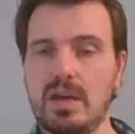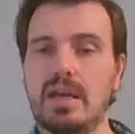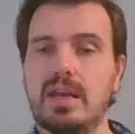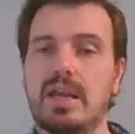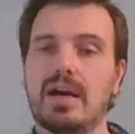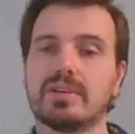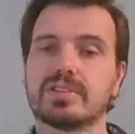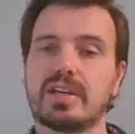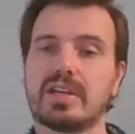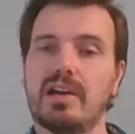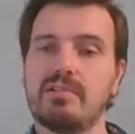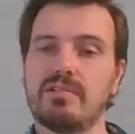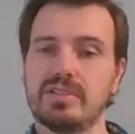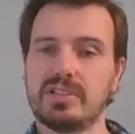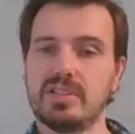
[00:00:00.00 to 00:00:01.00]
allows
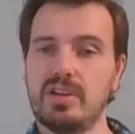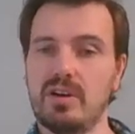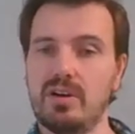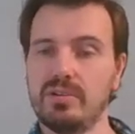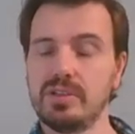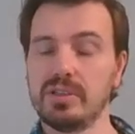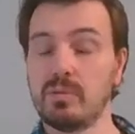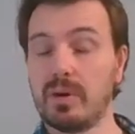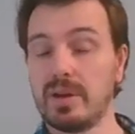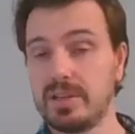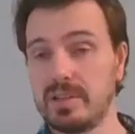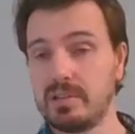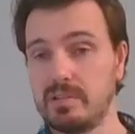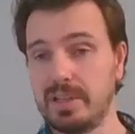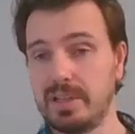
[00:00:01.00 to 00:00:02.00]
current in only one
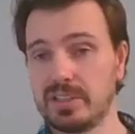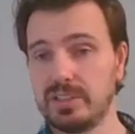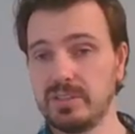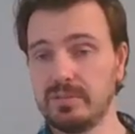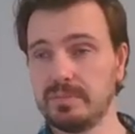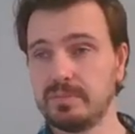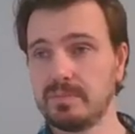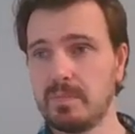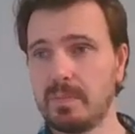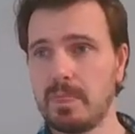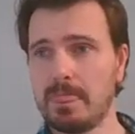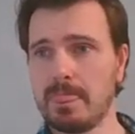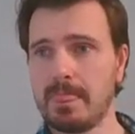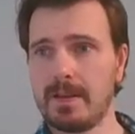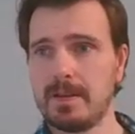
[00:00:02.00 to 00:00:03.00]
direction.
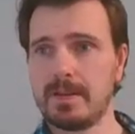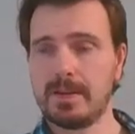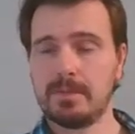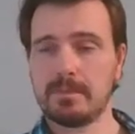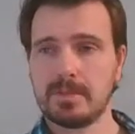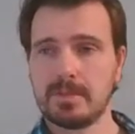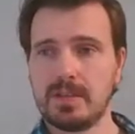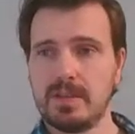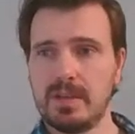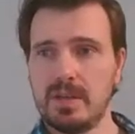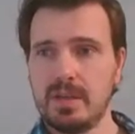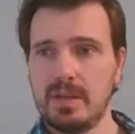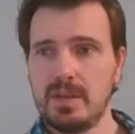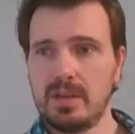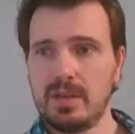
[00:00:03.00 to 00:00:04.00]

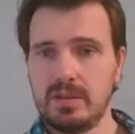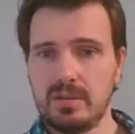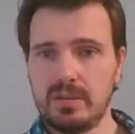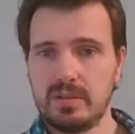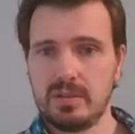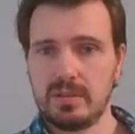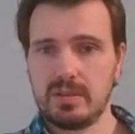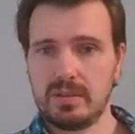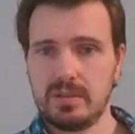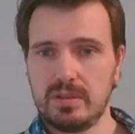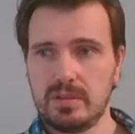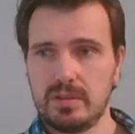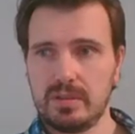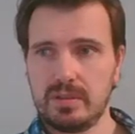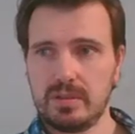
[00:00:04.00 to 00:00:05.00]

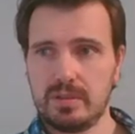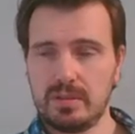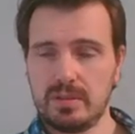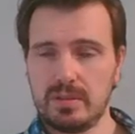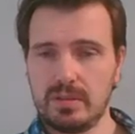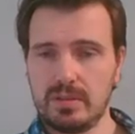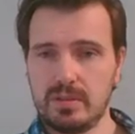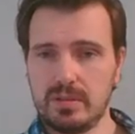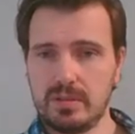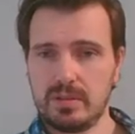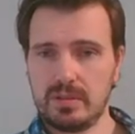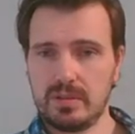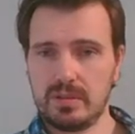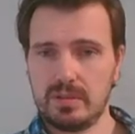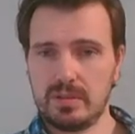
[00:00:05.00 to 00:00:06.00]

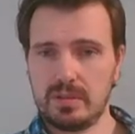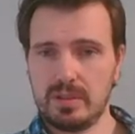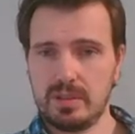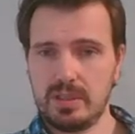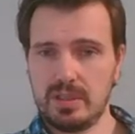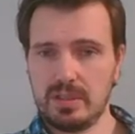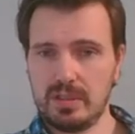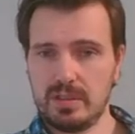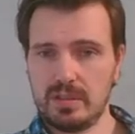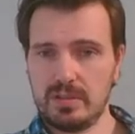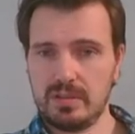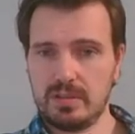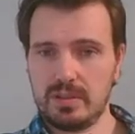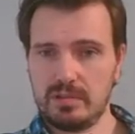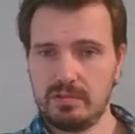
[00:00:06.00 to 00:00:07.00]

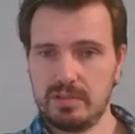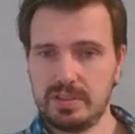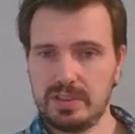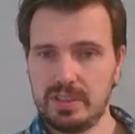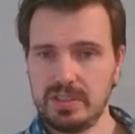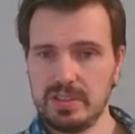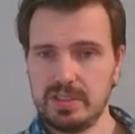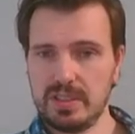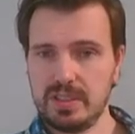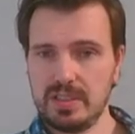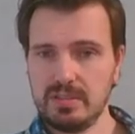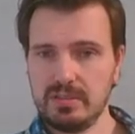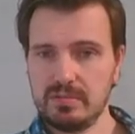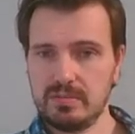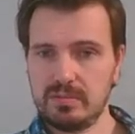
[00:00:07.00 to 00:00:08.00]
A
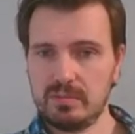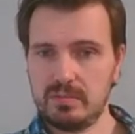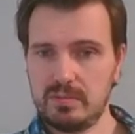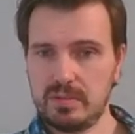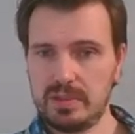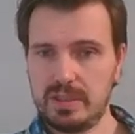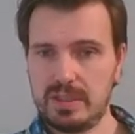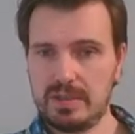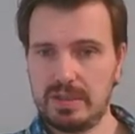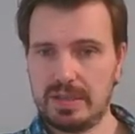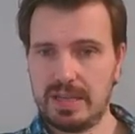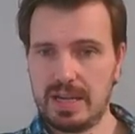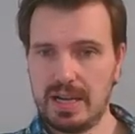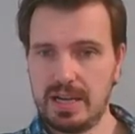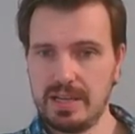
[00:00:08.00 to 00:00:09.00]
resistor with a
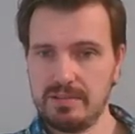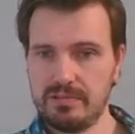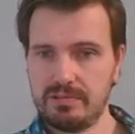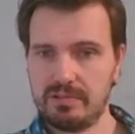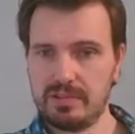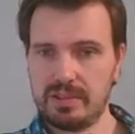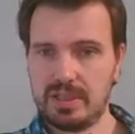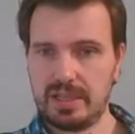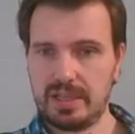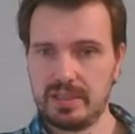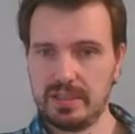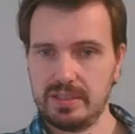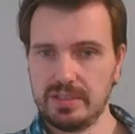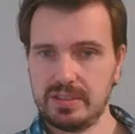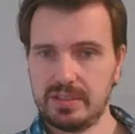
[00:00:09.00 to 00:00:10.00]
line through it like
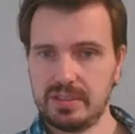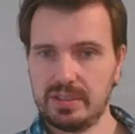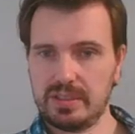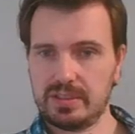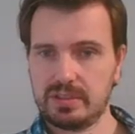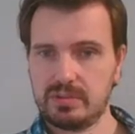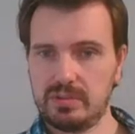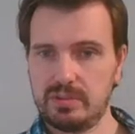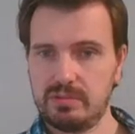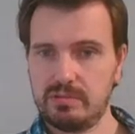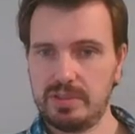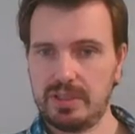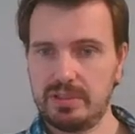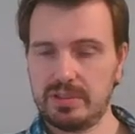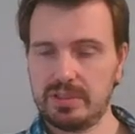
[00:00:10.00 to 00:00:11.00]
this is called a
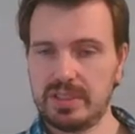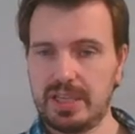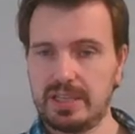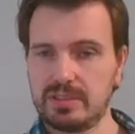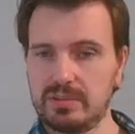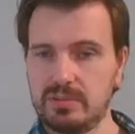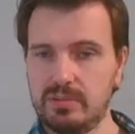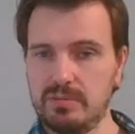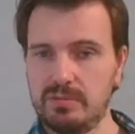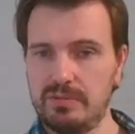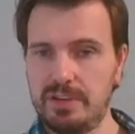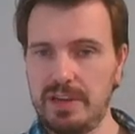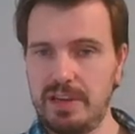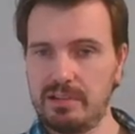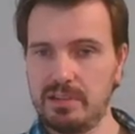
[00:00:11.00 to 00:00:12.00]
rheostat, or
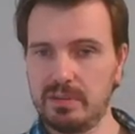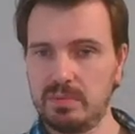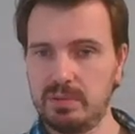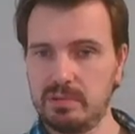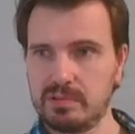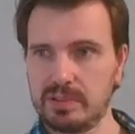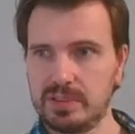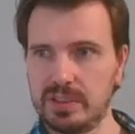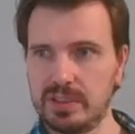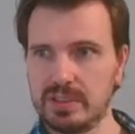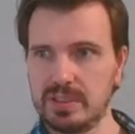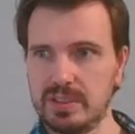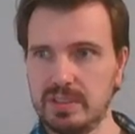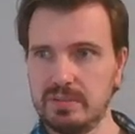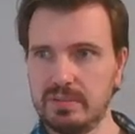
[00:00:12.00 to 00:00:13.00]
variable
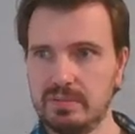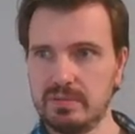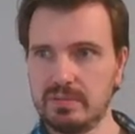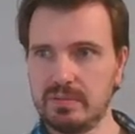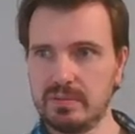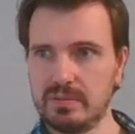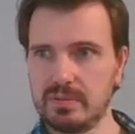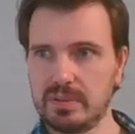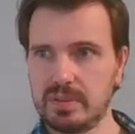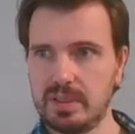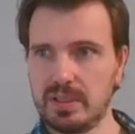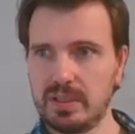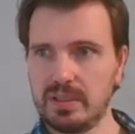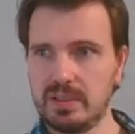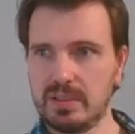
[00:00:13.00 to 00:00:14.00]
resistor,
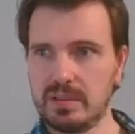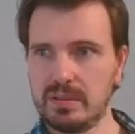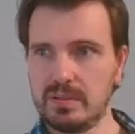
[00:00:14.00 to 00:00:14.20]
okay?